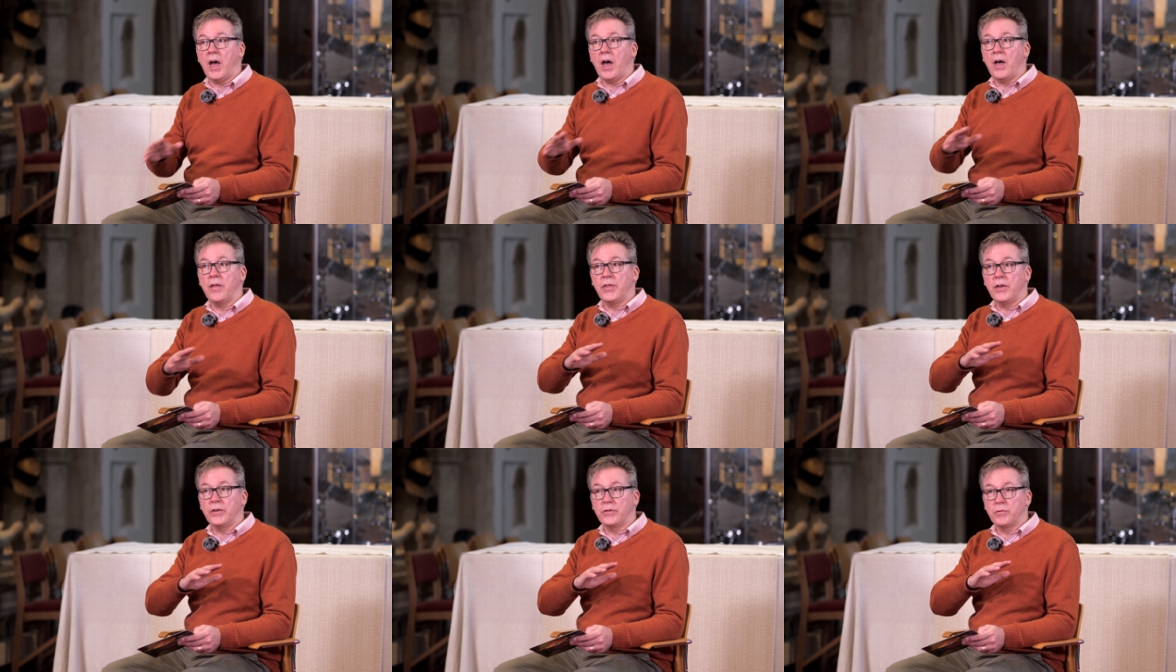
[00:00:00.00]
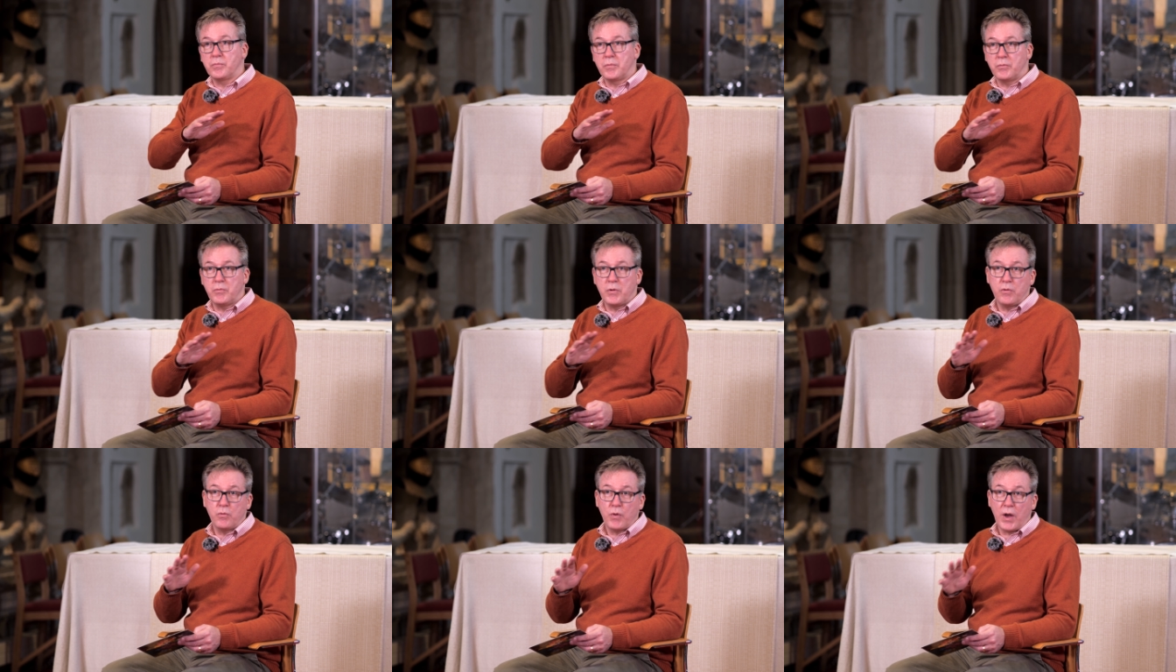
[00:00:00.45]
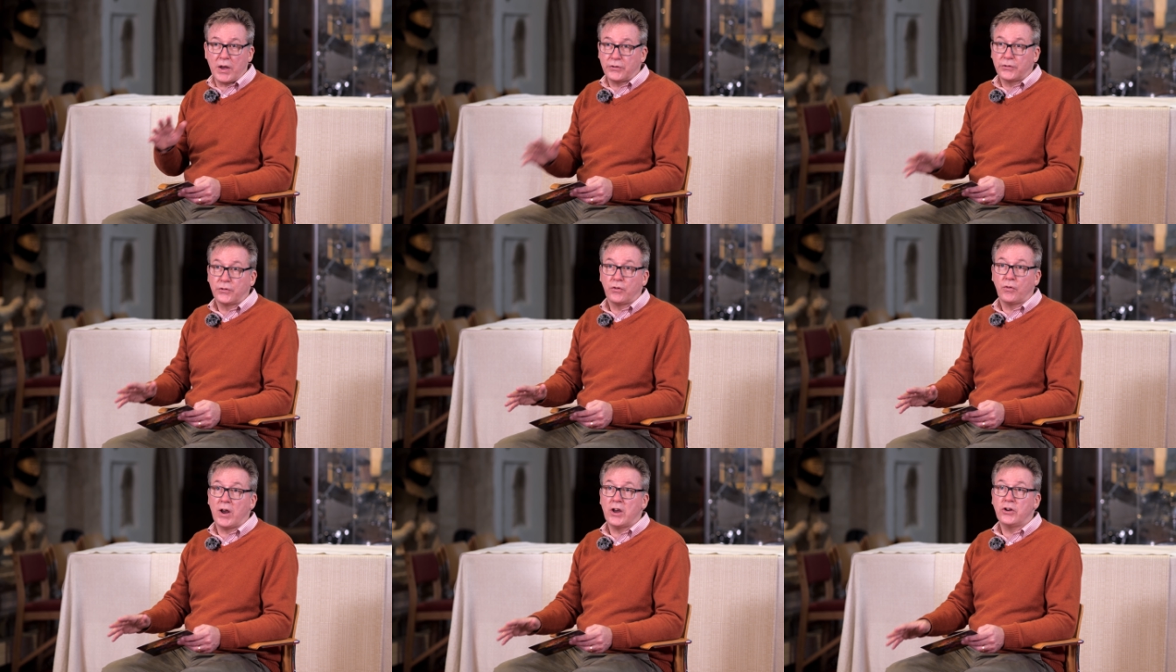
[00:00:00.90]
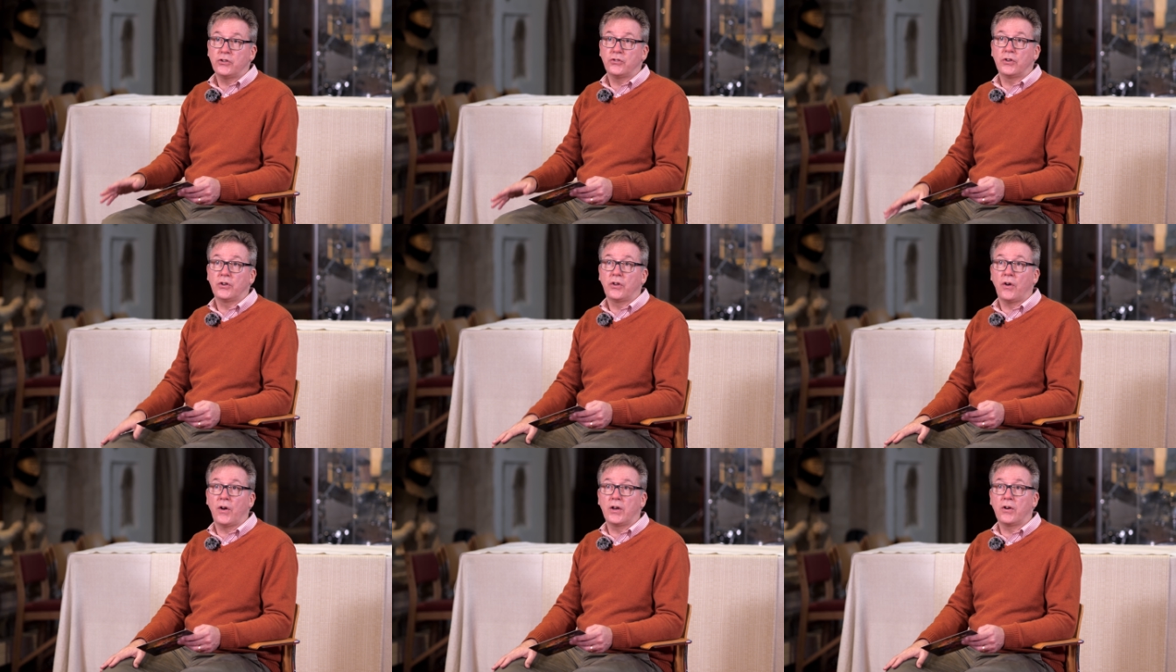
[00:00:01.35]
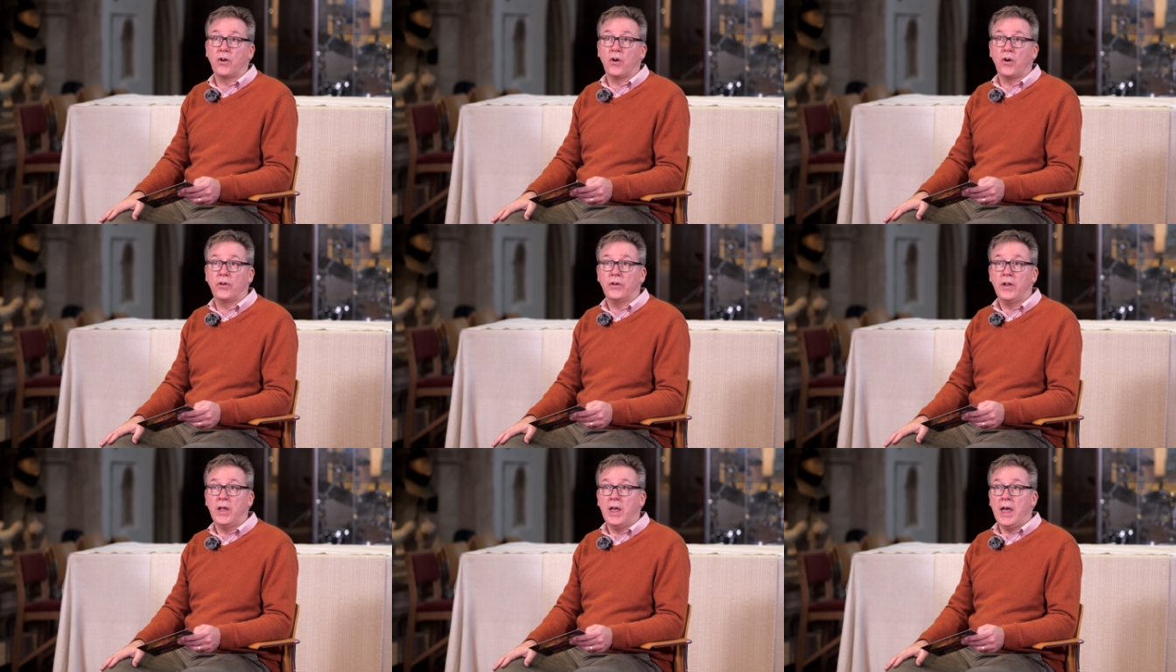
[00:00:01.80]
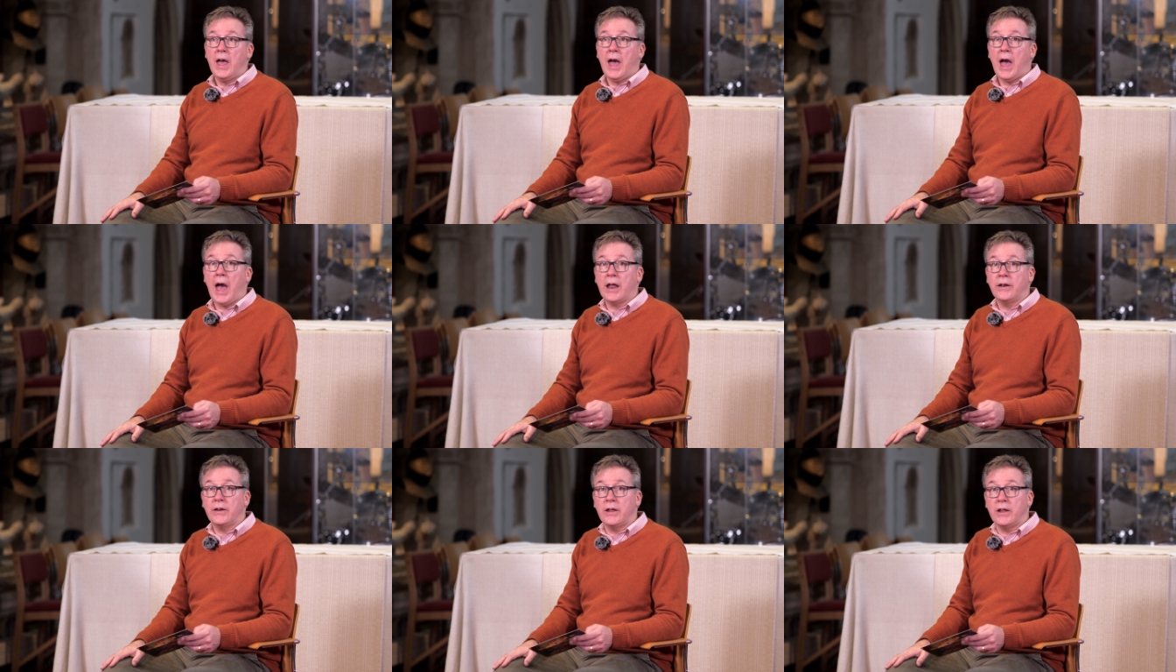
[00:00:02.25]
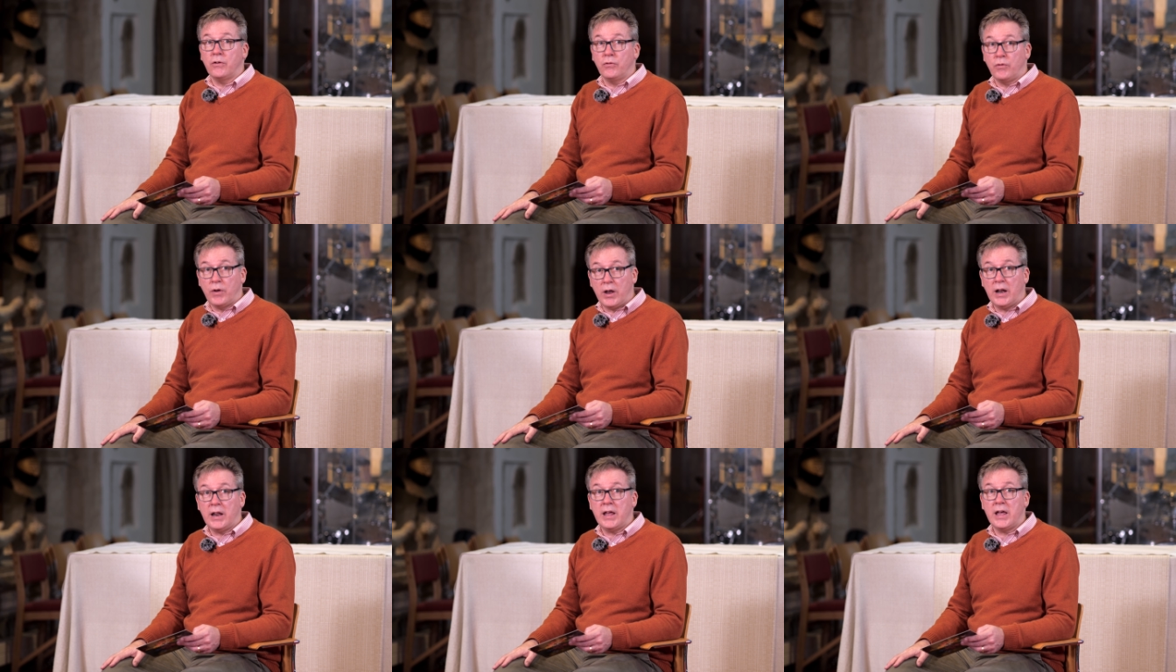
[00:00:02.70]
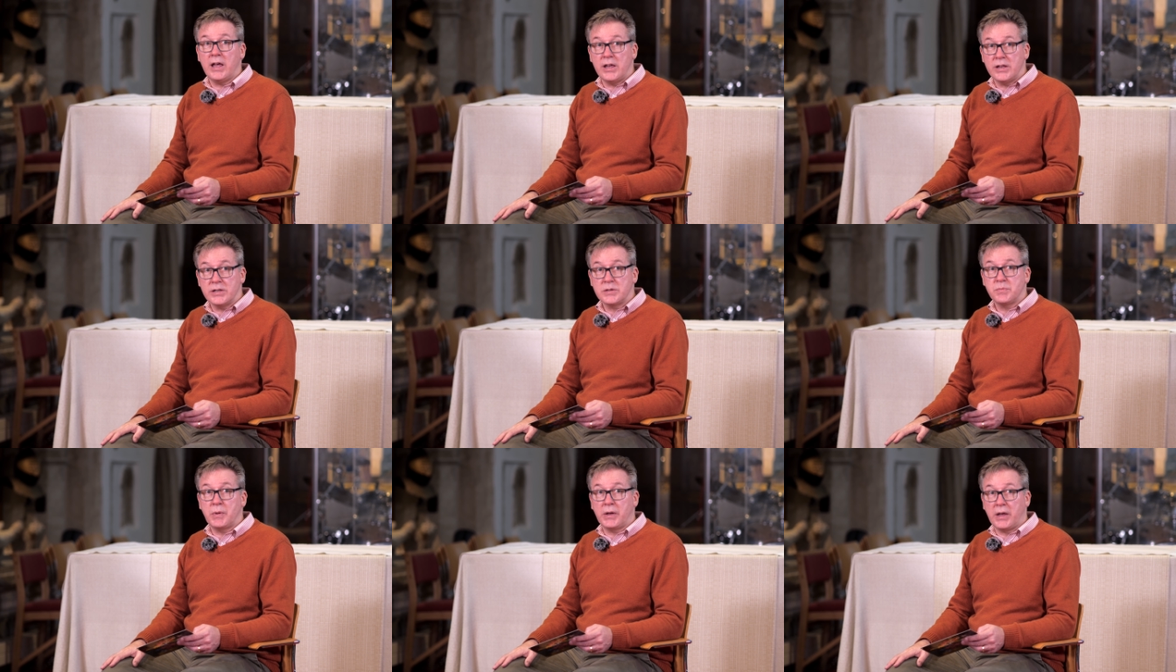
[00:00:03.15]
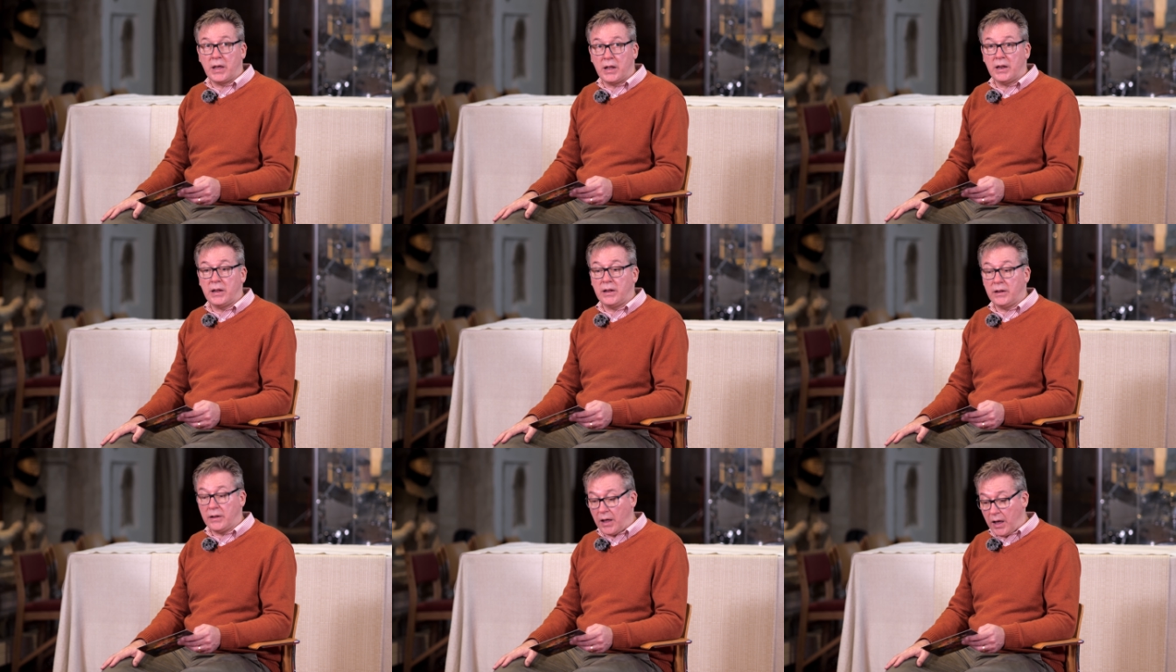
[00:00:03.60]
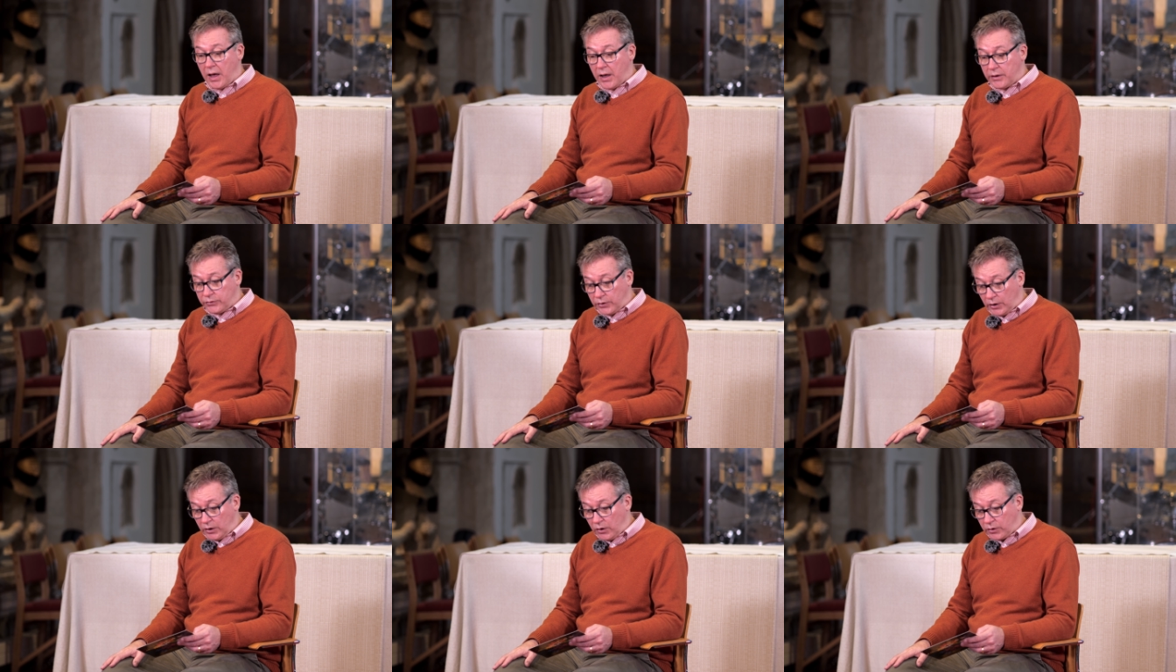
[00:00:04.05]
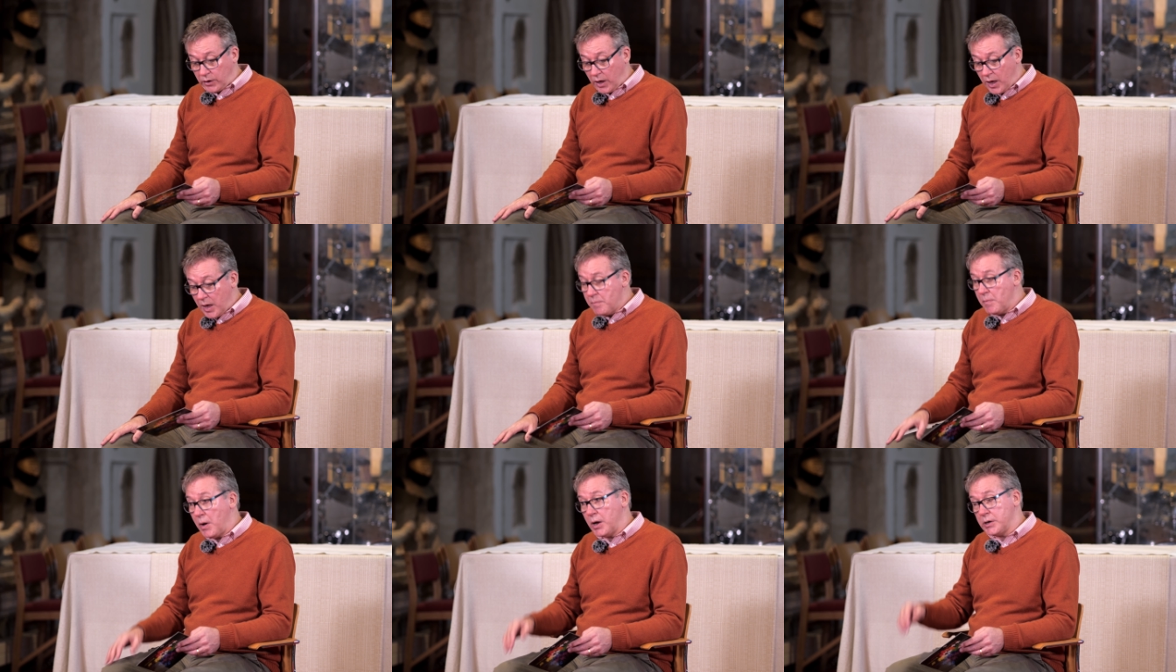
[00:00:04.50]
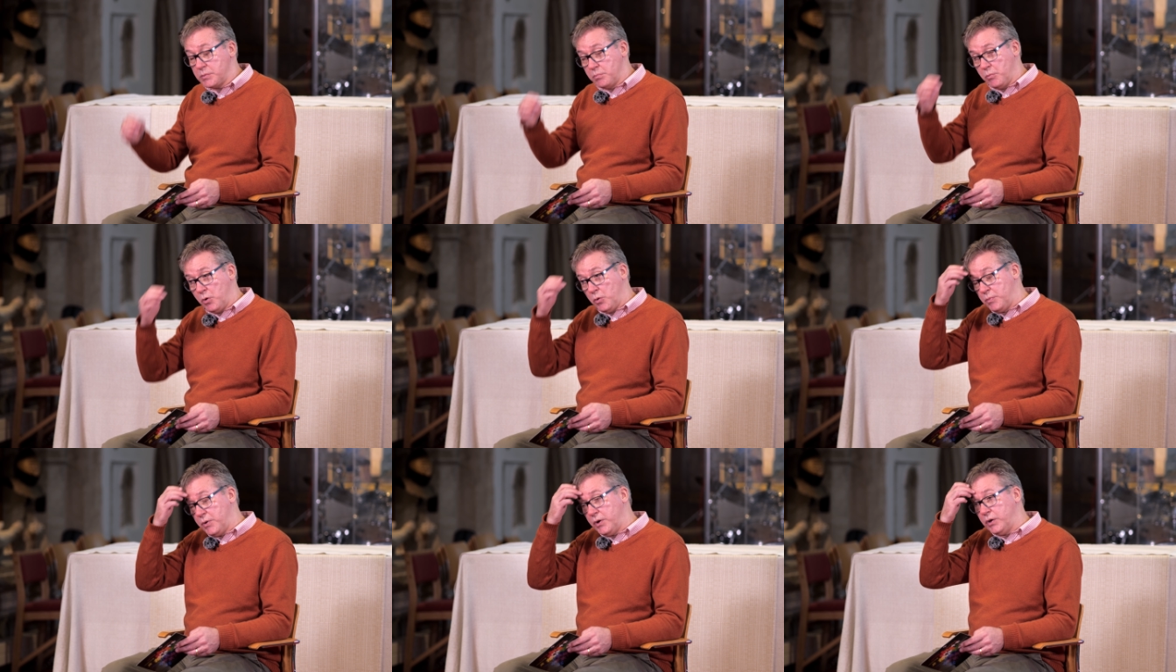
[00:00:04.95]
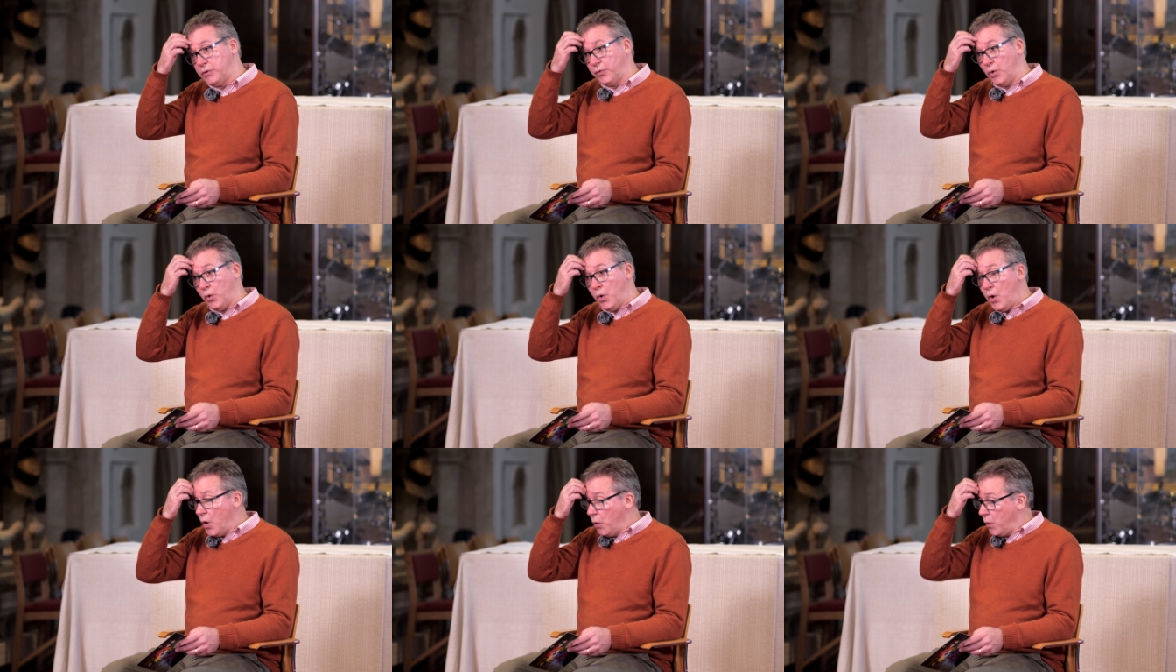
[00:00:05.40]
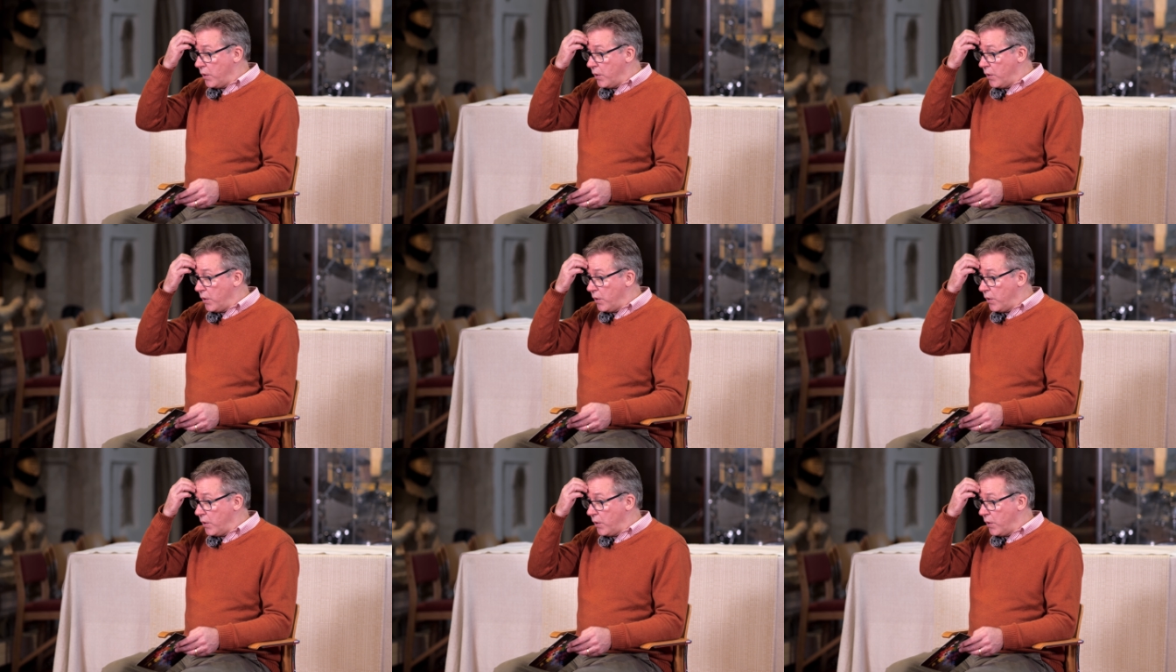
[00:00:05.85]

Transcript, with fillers: Uh, there's been restoration going on, and it really is beginning uh, to look much more beautiful.